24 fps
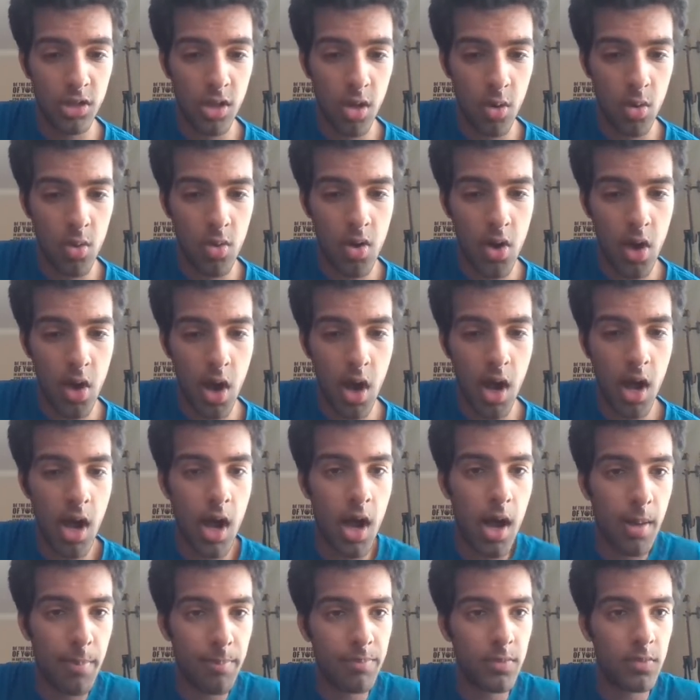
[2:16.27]
So
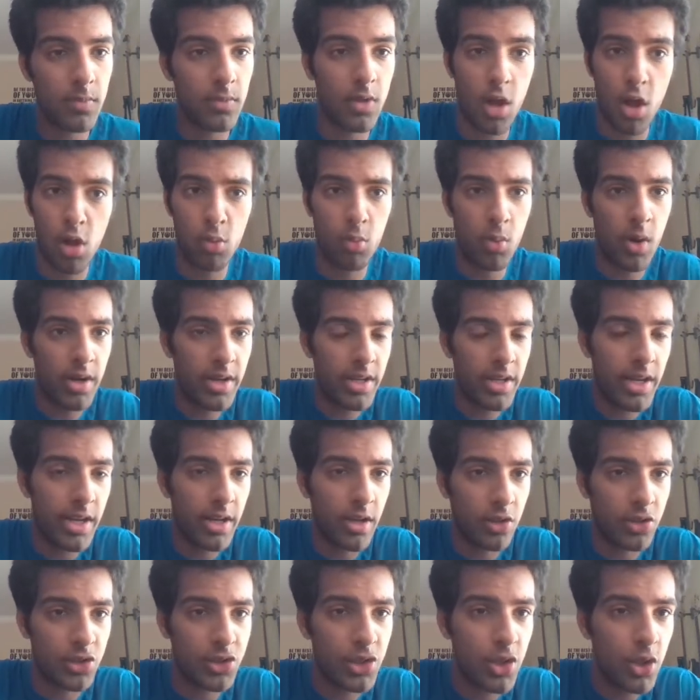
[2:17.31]
um, I'll run
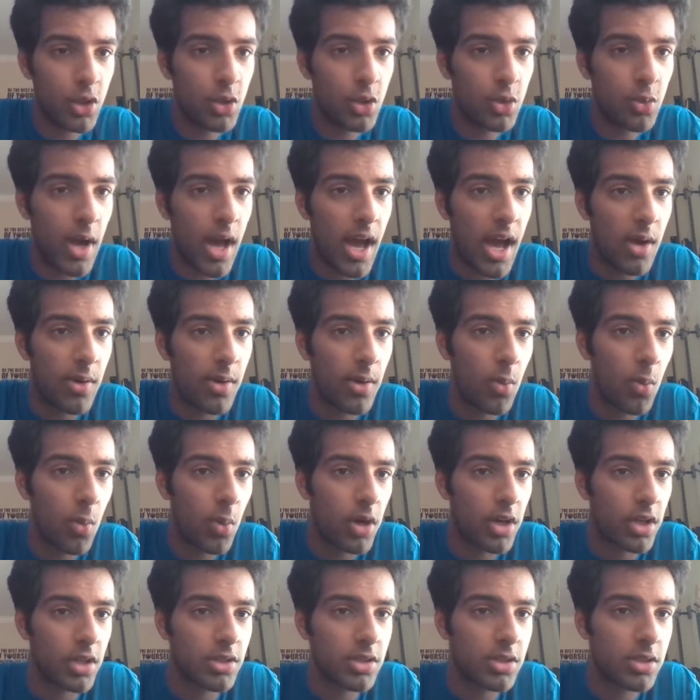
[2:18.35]
it and I'll show you how
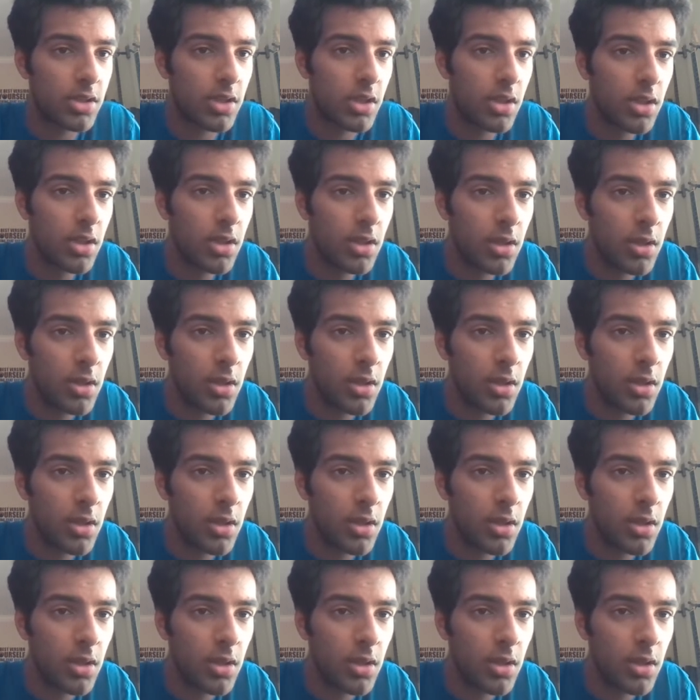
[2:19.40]
it works.